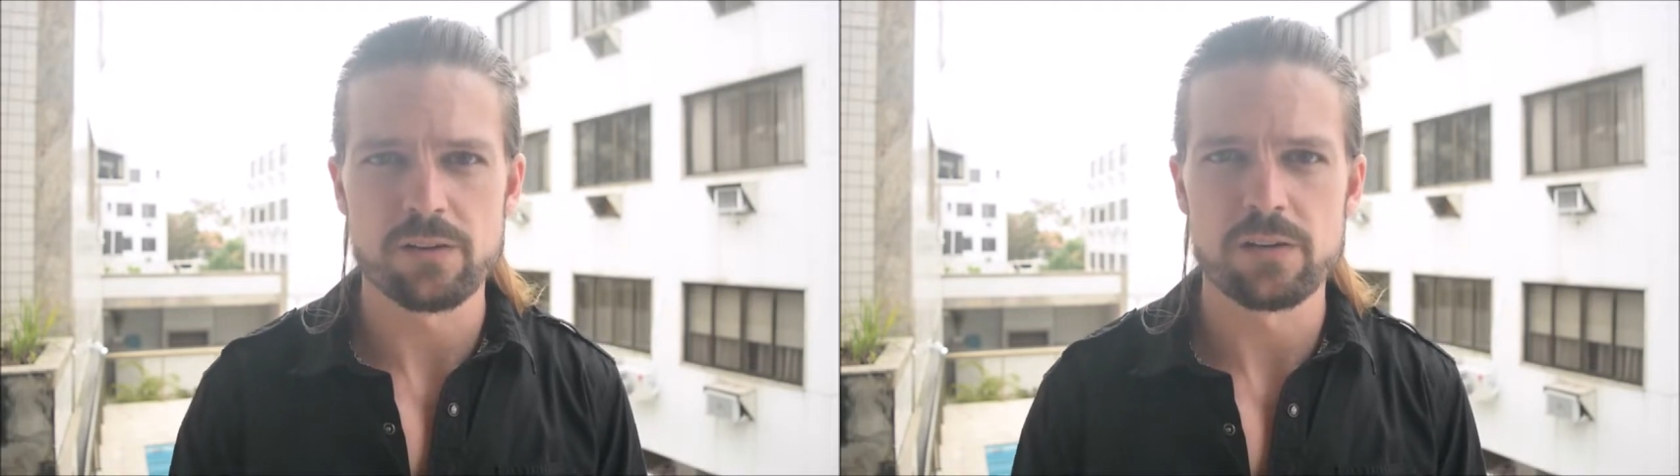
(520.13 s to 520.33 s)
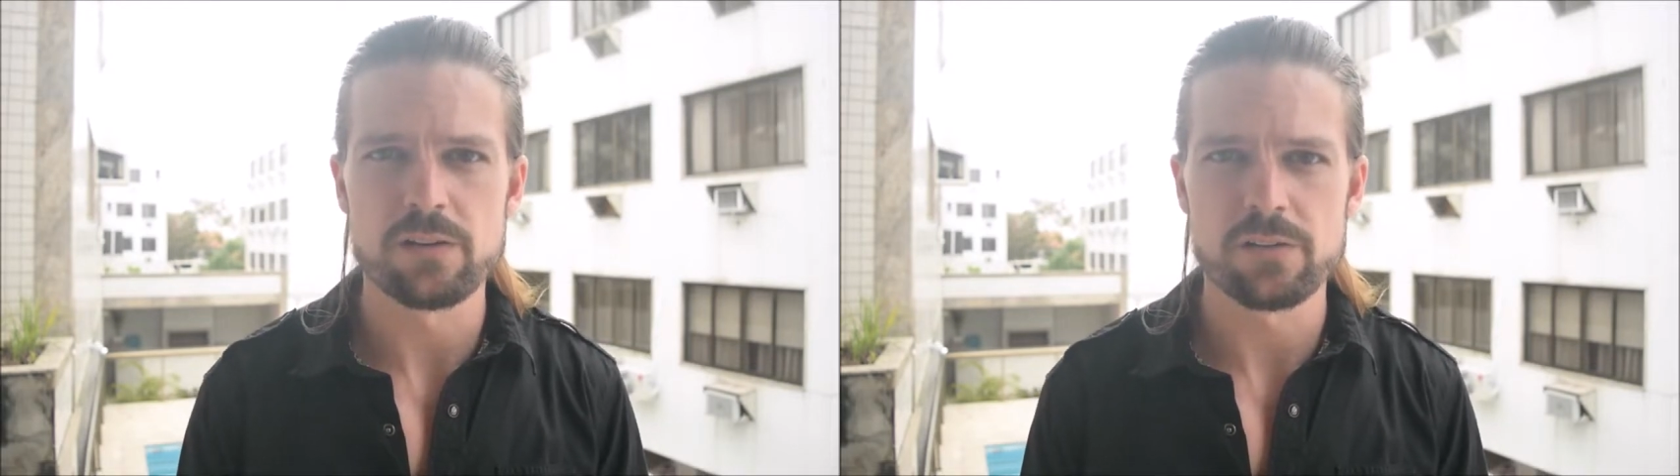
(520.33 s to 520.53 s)

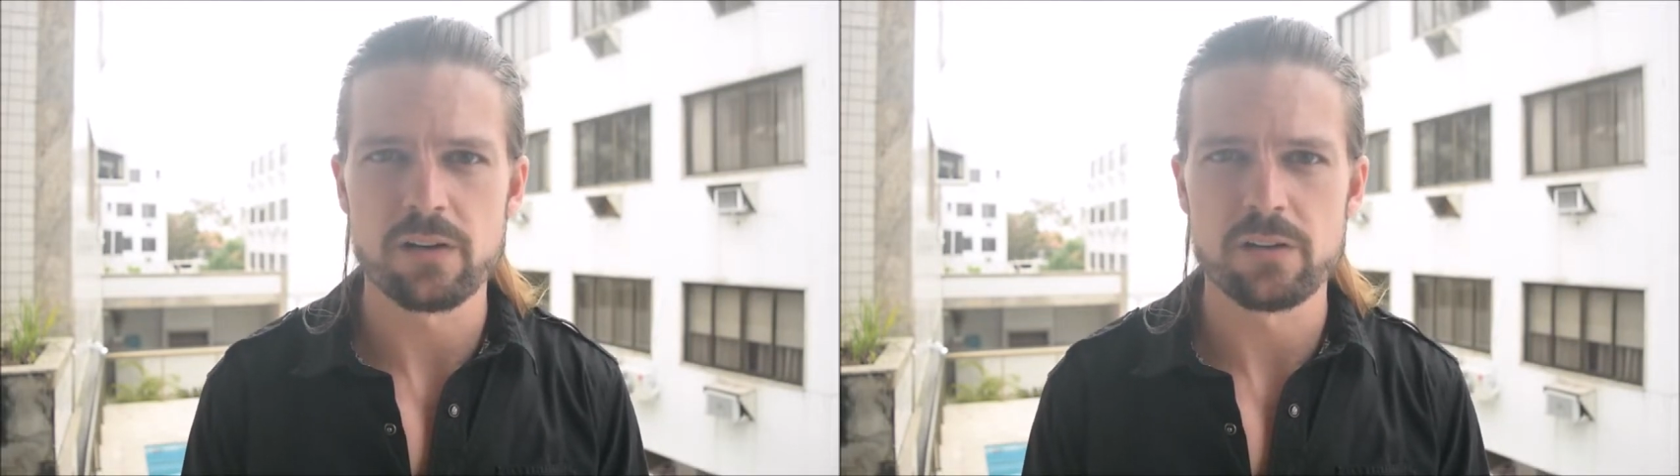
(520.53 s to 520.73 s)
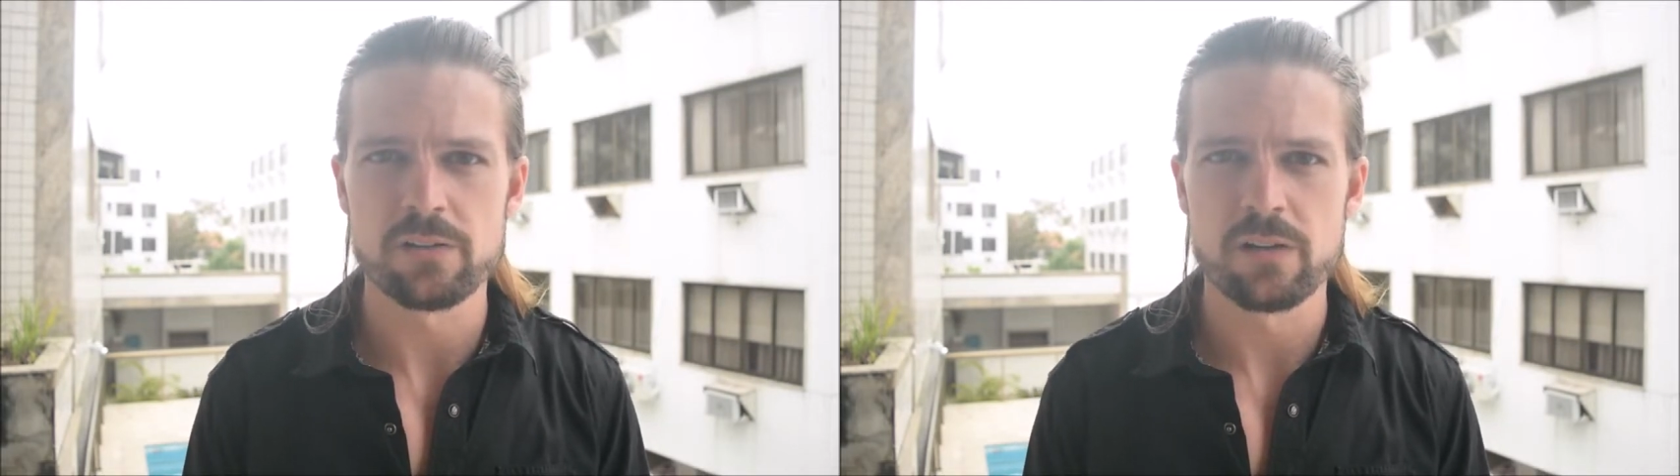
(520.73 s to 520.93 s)
He
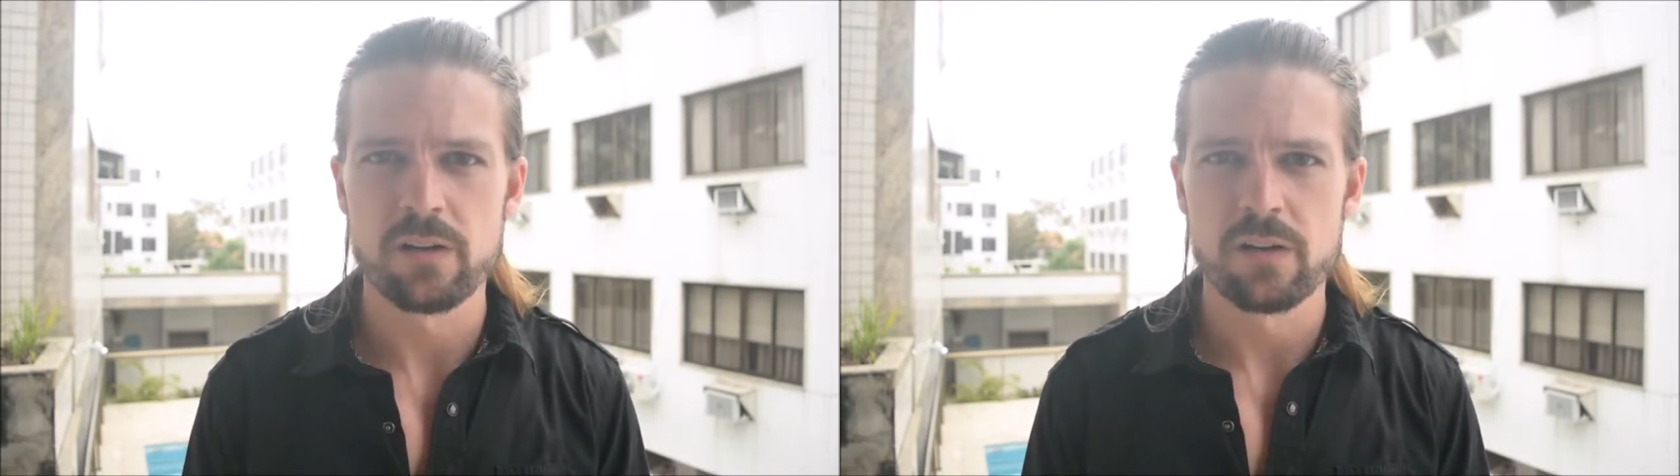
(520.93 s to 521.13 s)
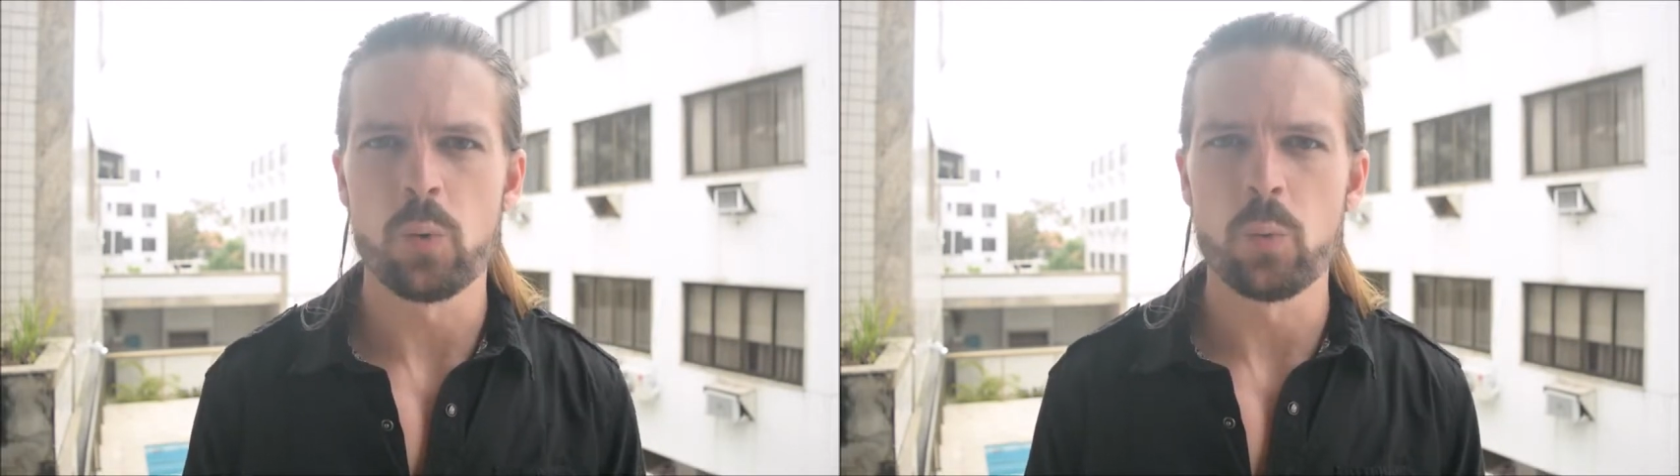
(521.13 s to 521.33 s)
says,
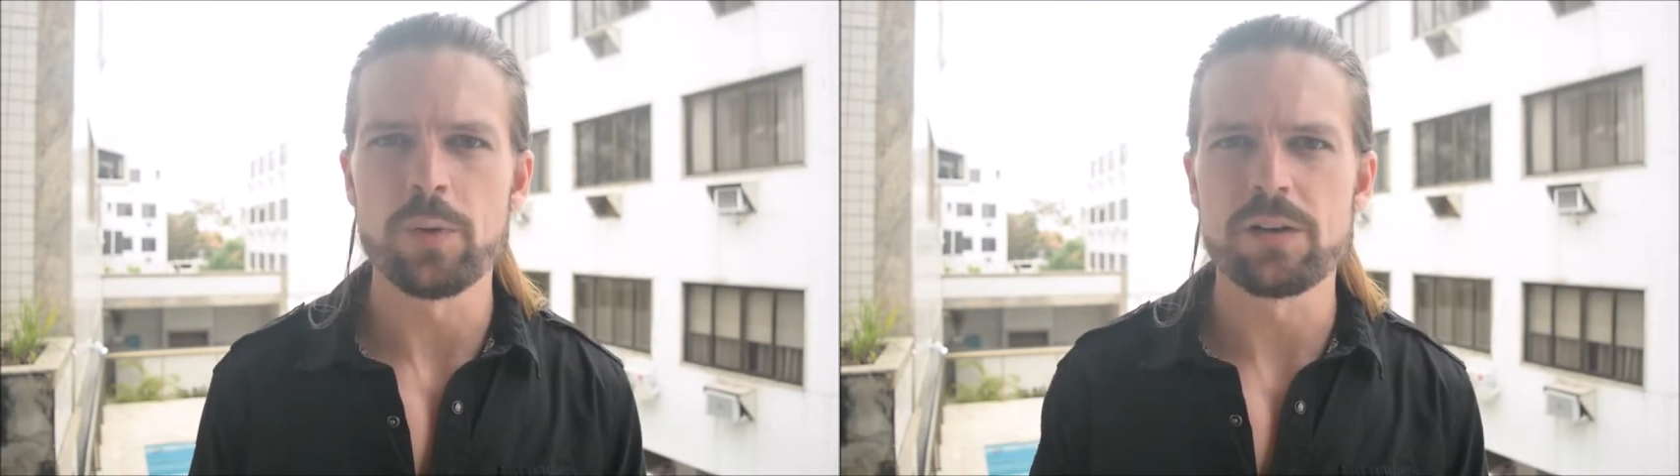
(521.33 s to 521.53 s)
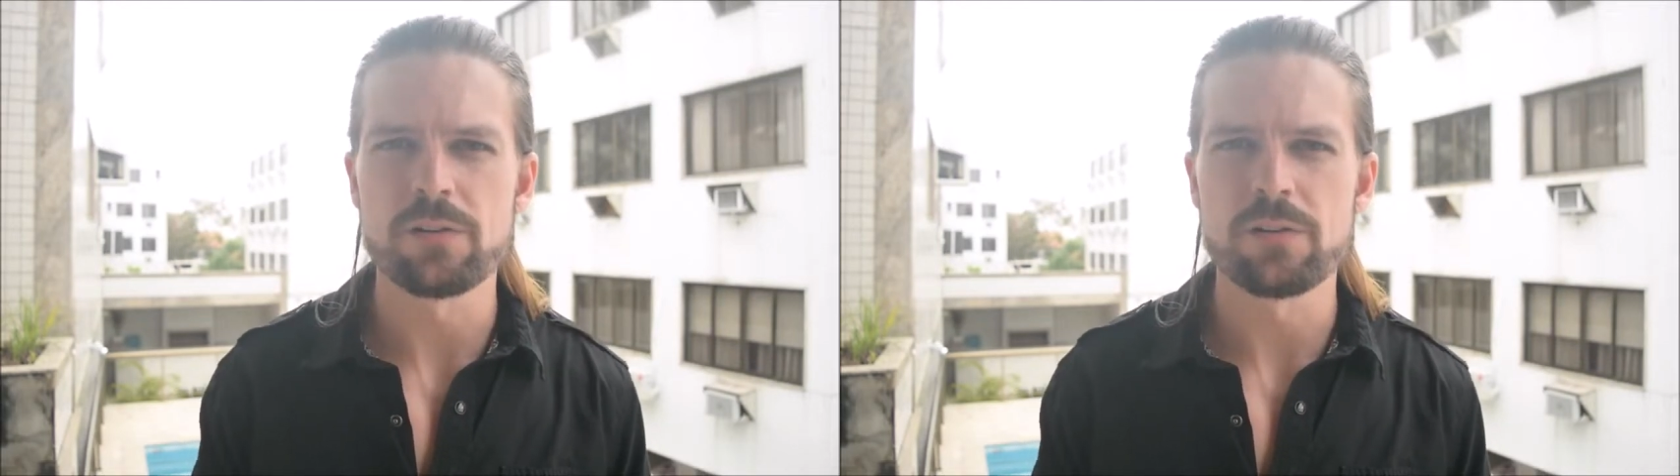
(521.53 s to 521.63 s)
we